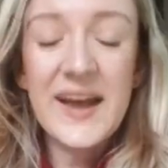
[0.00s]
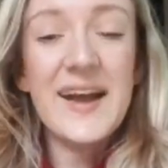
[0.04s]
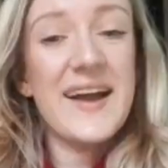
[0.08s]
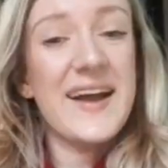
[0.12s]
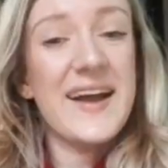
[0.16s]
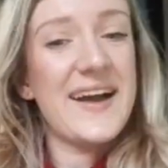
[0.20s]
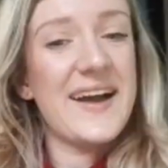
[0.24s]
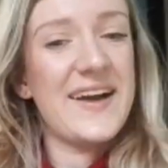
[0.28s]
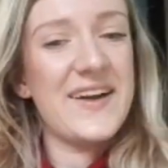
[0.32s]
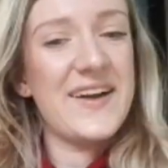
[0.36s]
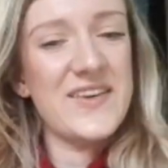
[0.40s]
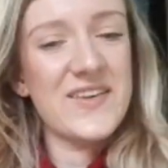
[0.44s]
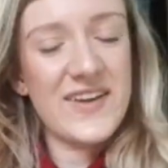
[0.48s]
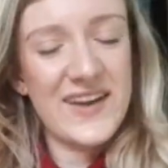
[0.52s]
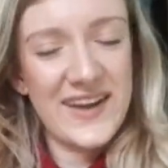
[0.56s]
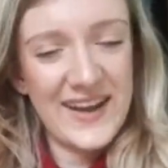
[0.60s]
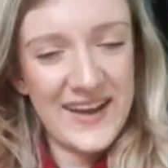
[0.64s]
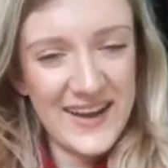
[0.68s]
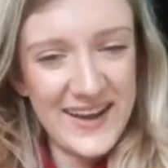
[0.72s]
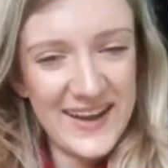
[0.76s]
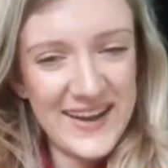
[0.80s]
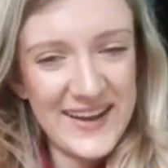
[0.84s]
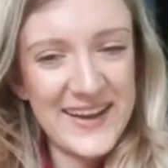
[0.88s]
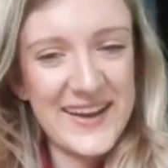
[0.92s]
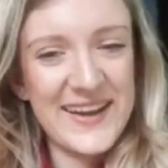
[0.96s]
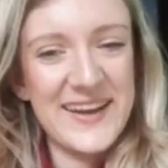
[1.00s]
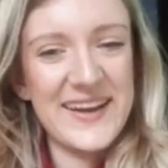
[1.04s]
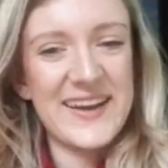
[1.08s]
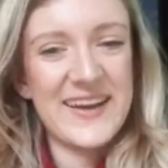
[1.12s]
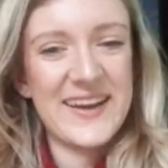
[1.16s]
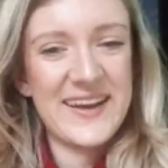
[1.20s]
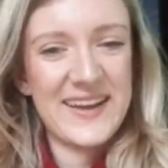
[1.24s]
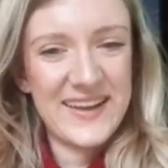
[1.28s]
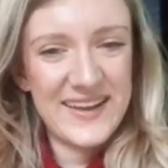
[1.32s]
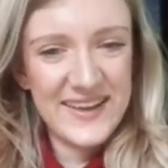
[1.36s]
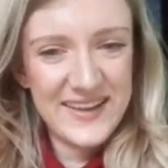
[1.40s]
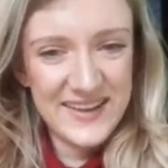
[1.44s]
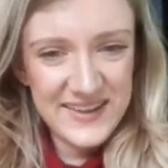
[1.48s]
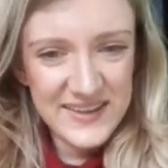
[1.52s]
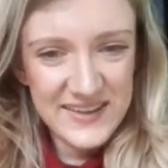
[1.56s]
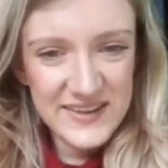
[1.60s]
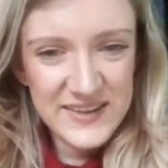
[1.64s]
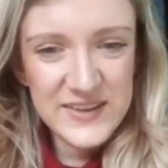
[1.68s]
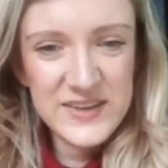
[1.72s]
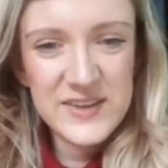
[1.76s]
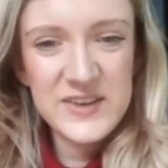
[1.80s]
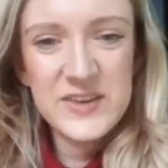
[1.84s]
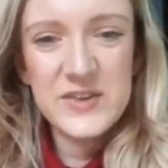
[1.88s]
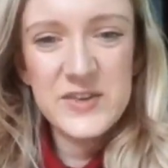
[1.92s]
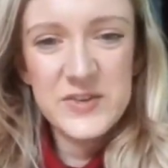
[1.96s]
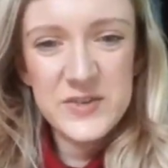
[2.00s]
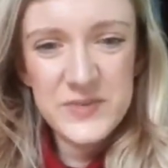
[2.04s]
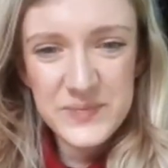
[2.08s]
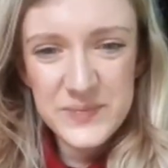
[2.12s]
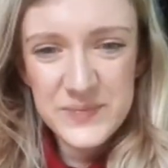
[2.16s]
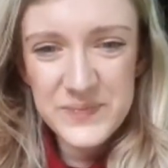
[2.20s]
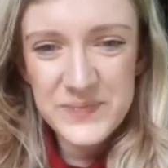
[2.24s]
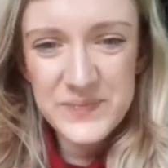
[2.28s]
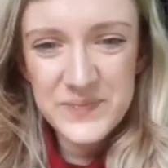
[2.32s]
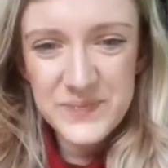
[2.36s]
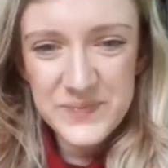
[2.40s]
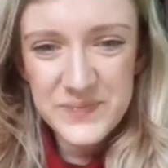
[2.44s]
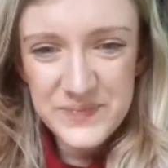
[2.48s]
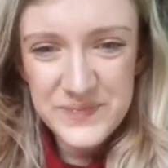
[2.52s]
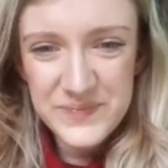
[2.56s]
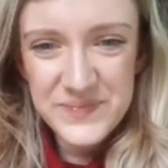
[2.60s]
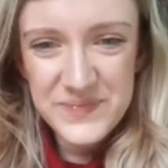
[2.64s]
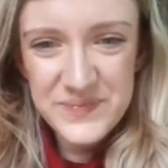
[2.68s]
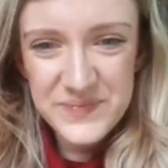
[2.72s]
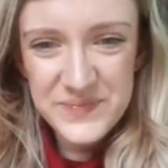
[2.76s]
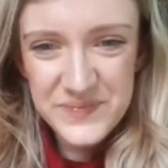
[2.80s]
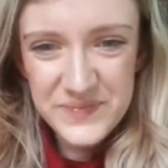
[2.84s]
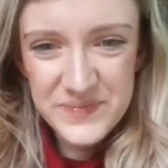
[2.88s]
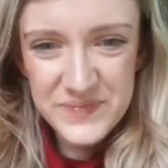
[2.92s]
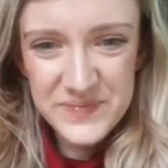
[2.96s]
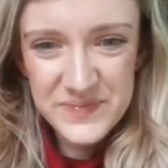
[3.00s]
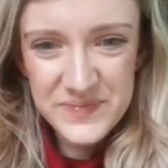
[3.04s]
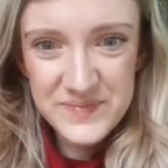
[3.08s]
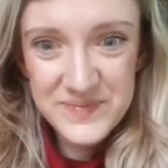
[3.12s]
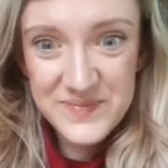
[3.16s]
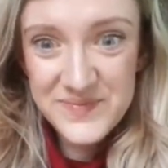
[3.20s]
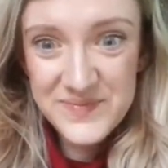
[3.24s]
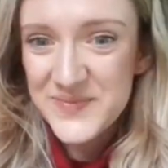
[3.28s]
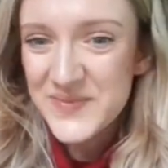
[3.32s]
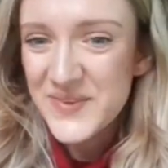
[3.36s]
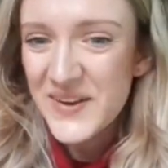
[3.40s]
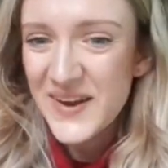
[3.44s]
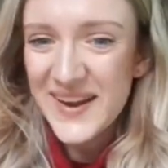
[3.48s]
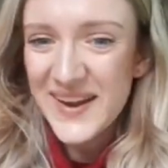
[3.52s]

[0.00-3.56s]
because this is the street where